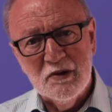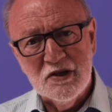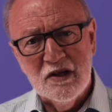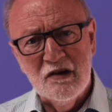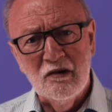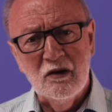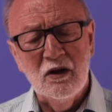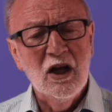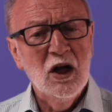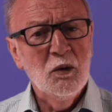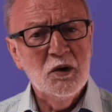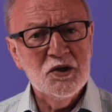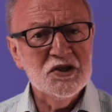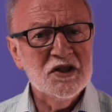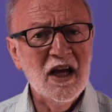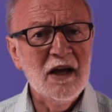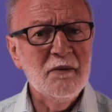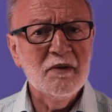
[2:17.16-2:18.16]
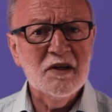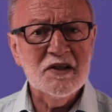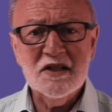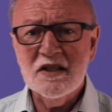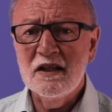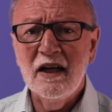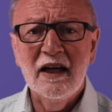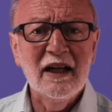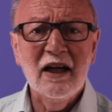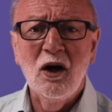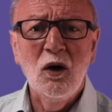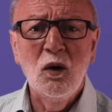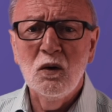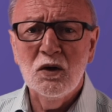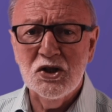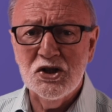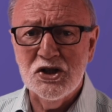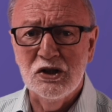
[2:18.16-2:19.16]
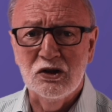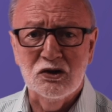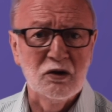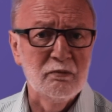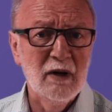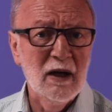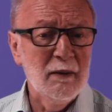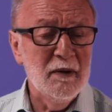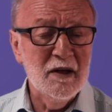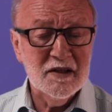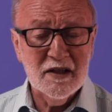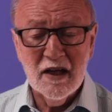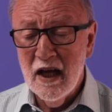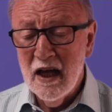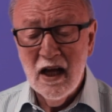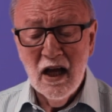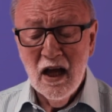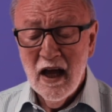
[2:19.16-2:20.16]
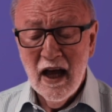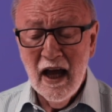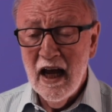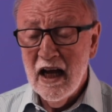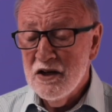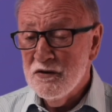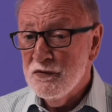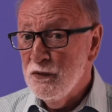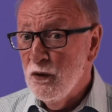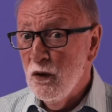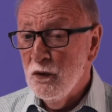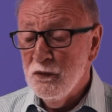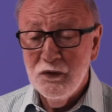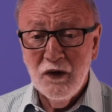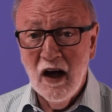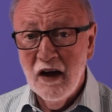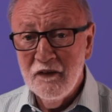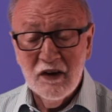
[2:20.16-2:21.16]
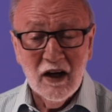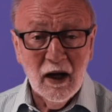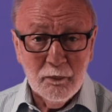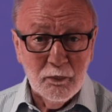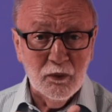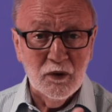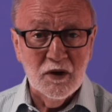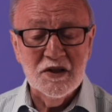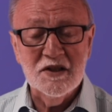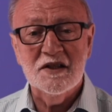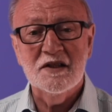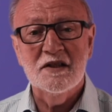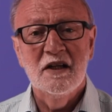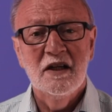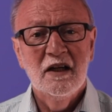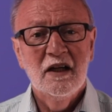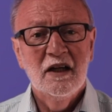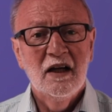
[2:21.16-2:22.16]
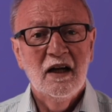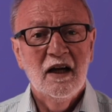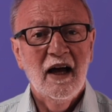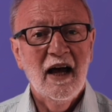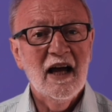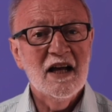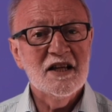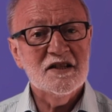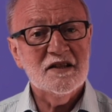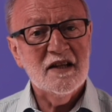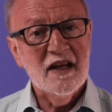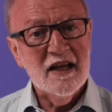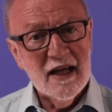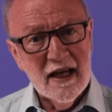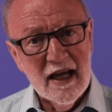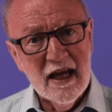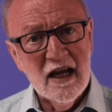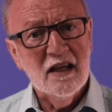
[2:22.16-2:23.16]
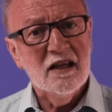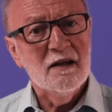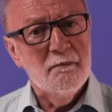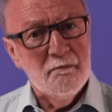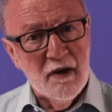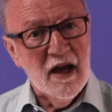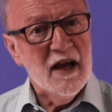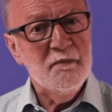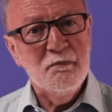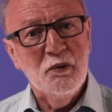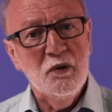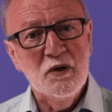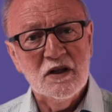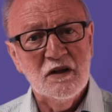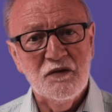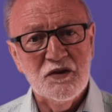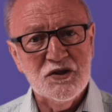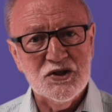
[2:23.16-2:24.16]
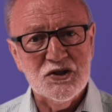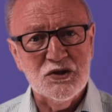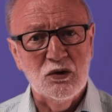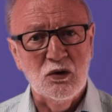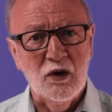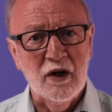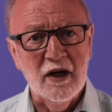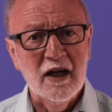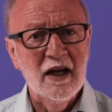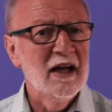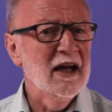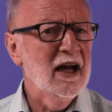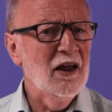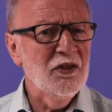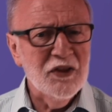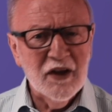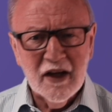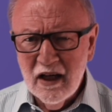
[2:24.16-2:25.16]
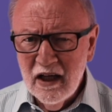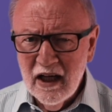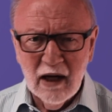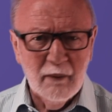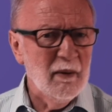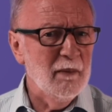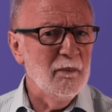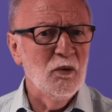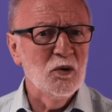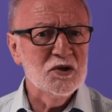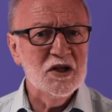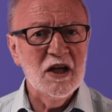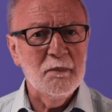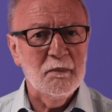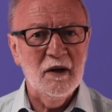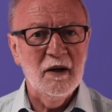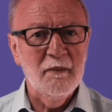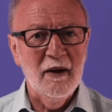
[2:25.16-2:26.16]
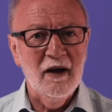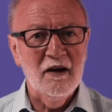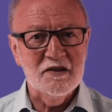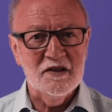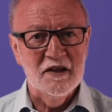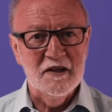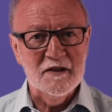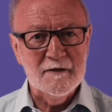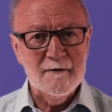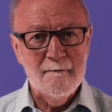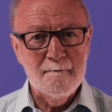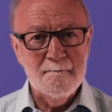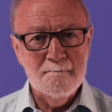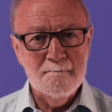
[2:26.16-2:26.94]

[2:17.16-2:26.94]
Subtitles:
material which is aimed at slightly older children, maybe say age 4, 5 and upwards, as they hear the main point of the story and think a little bit more deeply about it.